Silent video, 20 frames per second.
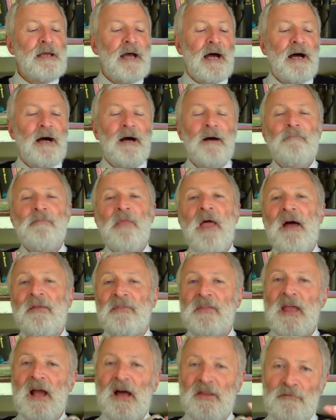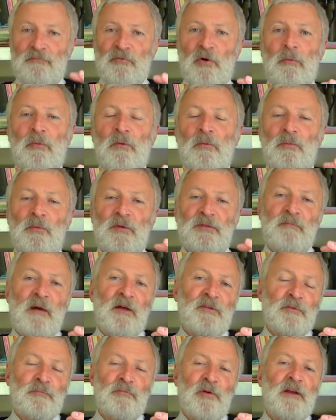Um, and the other problem with
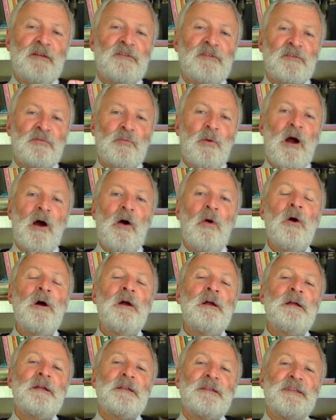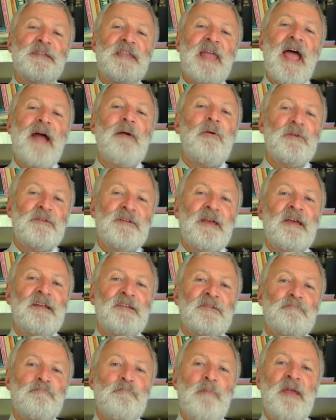muzzle brakes as well
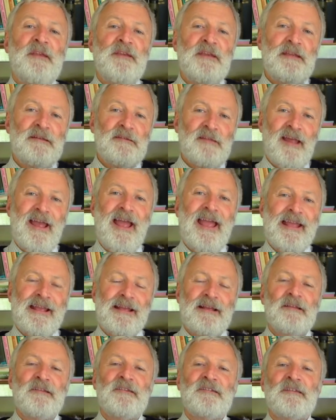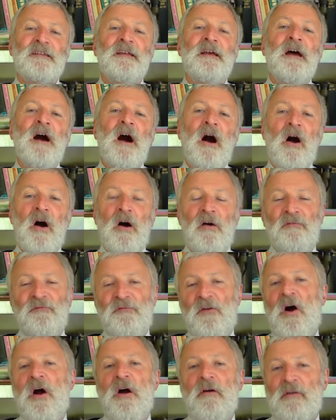Nowadays, many tanks are
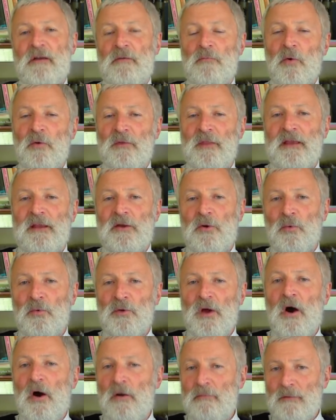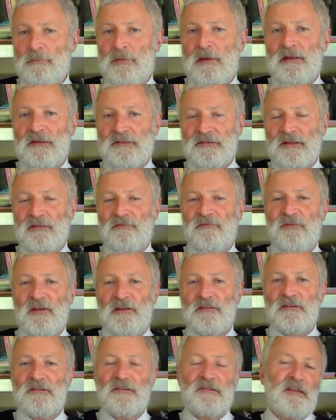firing what they call armour piercing,
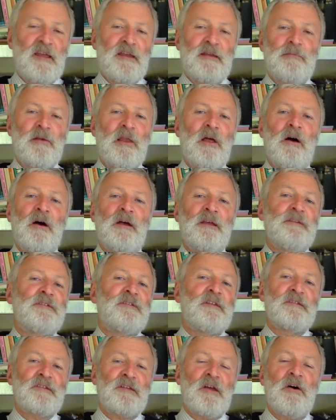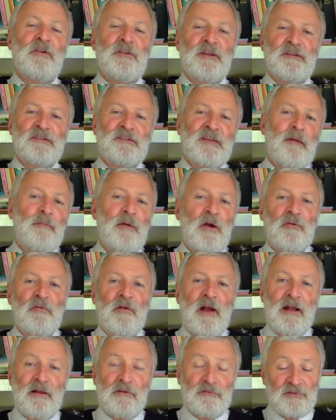fin stabilised, discarding sabot
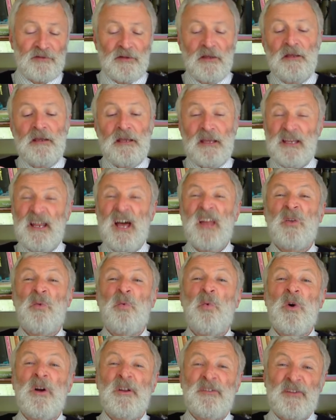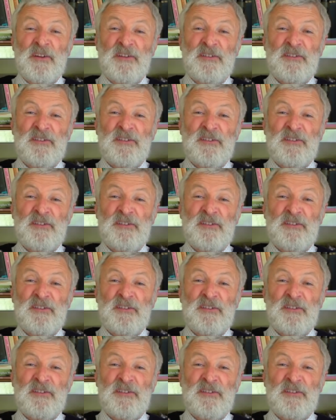rounds. In other words, a